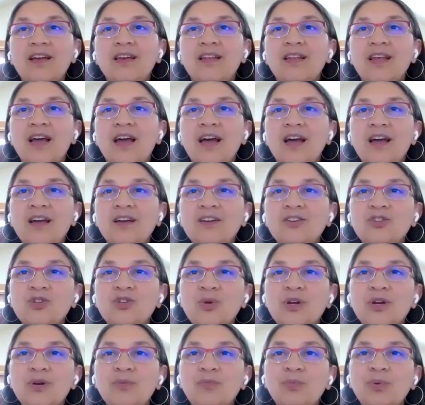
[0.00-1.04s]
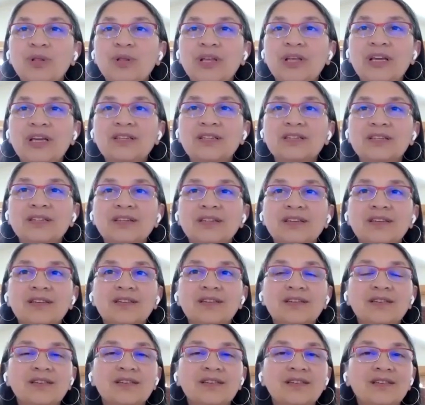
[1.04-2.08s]
And as you complete
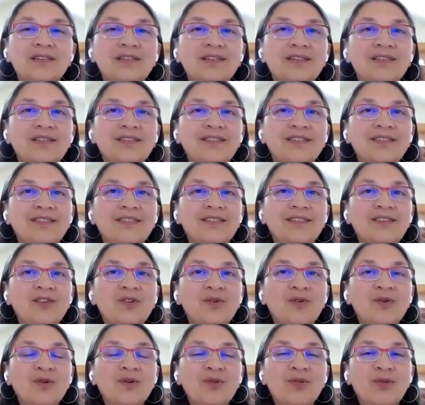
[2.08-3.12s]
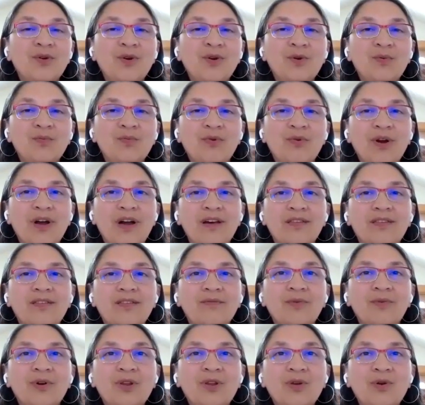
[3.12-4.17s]
your 3rd breath,
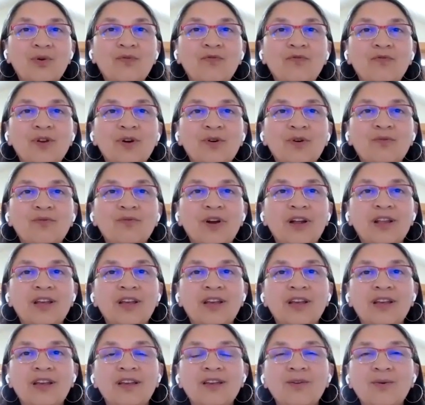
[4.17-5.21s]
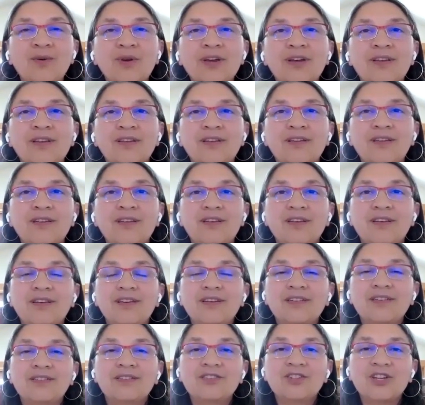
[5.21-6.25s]
when you feel ready, you can
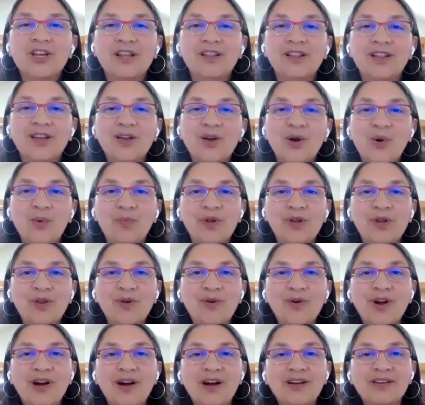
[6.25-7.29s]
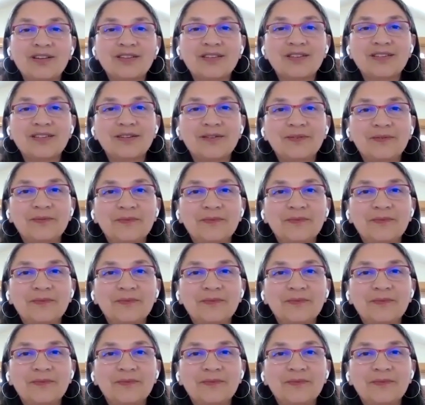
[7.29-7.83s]
gently open your eyes.